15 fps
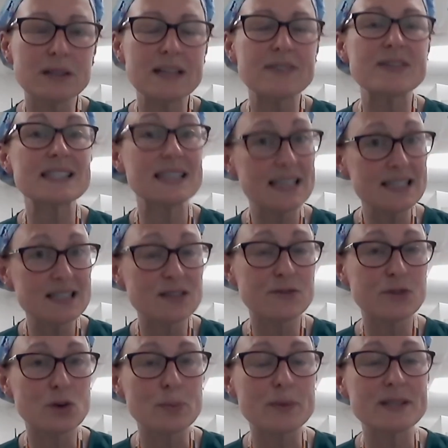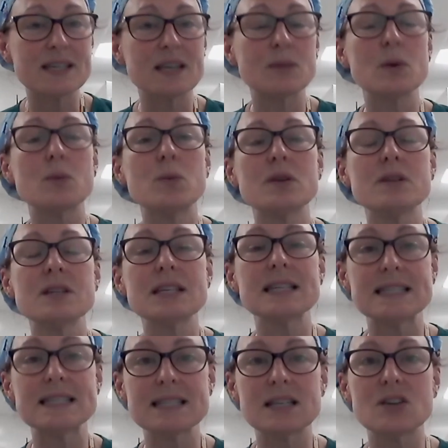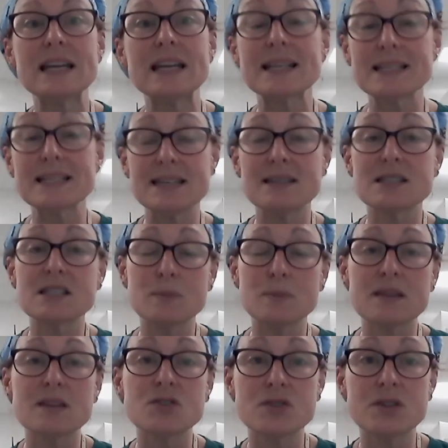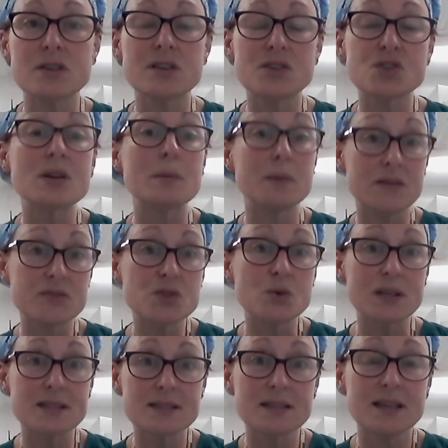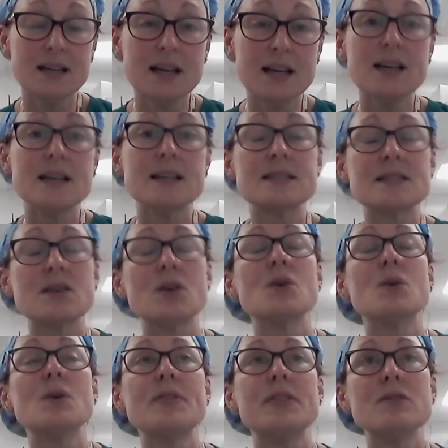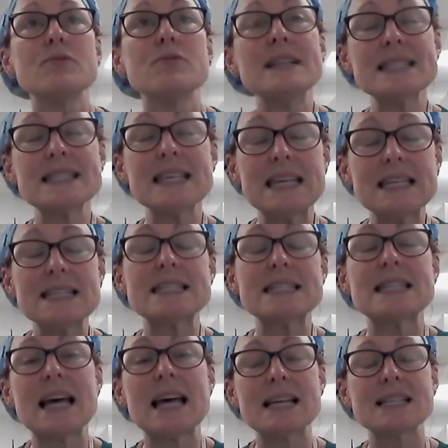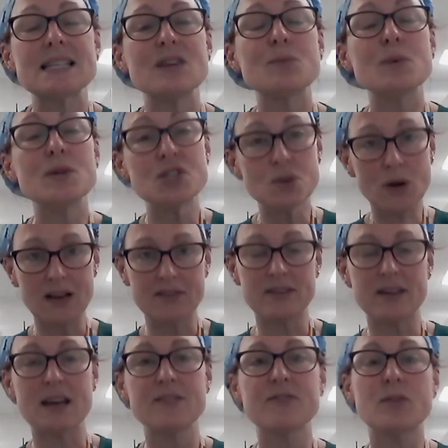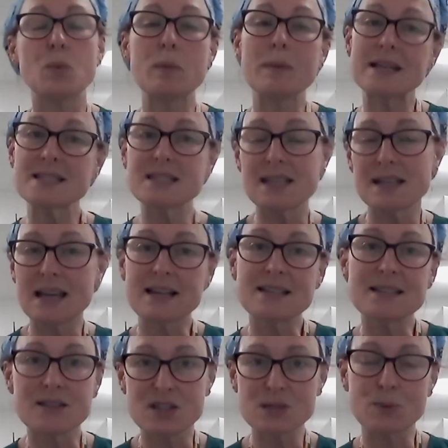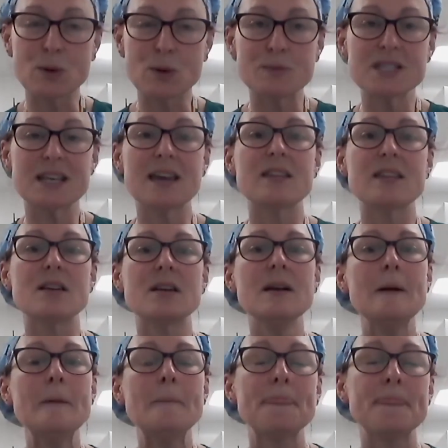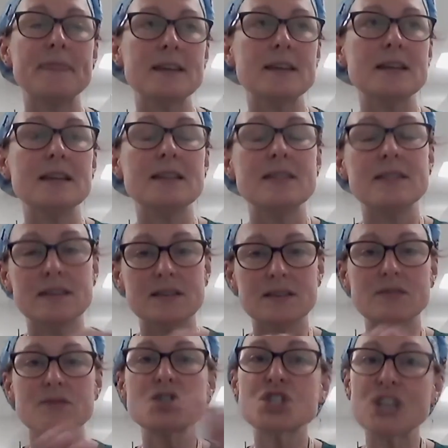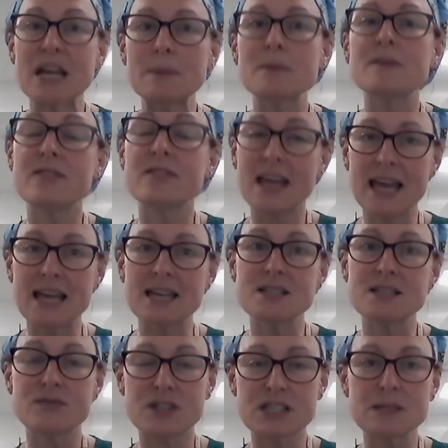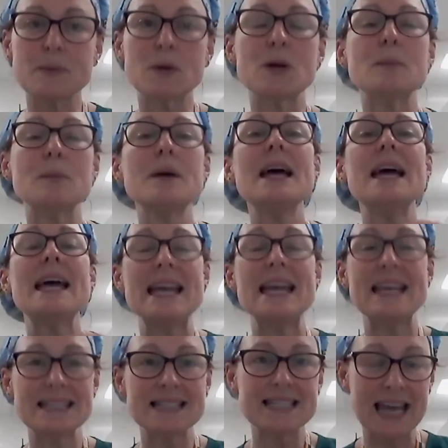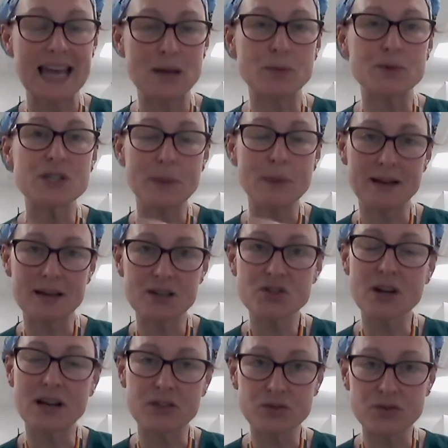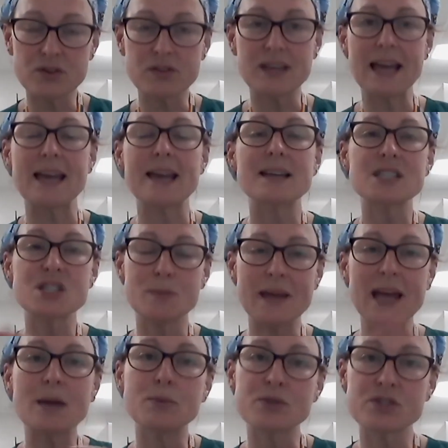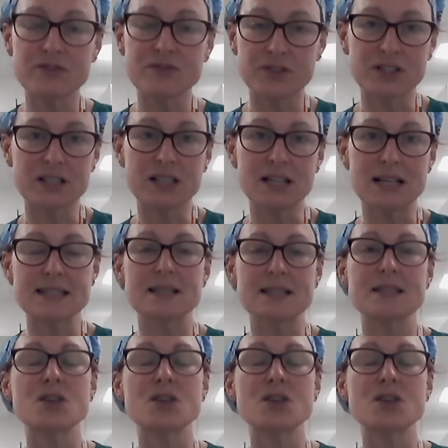If it's less than 4%, we would consider ICSI to be the, the treatment of choice. So mm. the risk is that if we do IVF and we mix the eggs and the sperm together, the, the shape of the head of the sperm isn't able to penetrate through the egg to be able to fertilize it.